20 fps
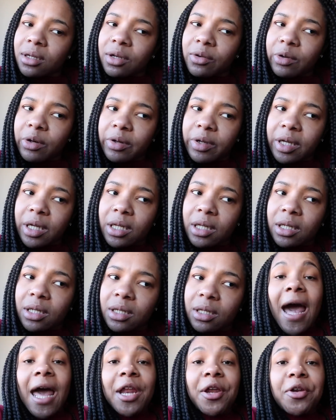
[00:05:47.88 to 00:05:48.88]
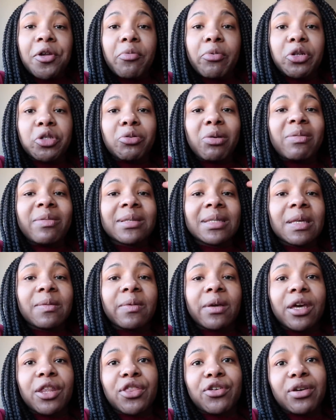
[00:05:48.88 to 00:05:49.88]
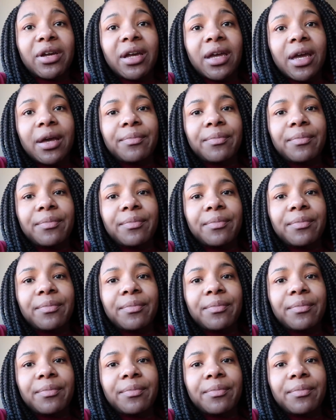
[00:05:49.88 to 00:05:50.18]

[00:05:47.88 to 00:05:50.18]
don't know, but you may be sleeping at 3